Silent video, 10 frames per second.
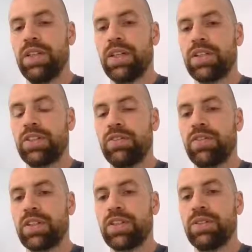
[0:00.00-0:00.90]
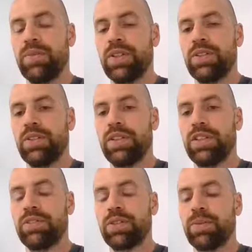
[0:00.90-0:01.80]
action function module
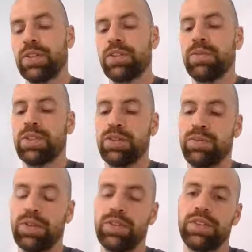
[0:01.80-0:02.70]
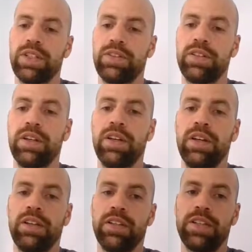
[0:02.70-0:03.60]
is responsible to process
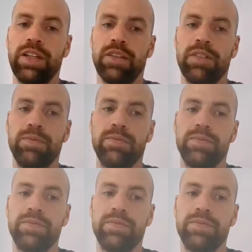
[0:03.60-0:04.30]
the telegram.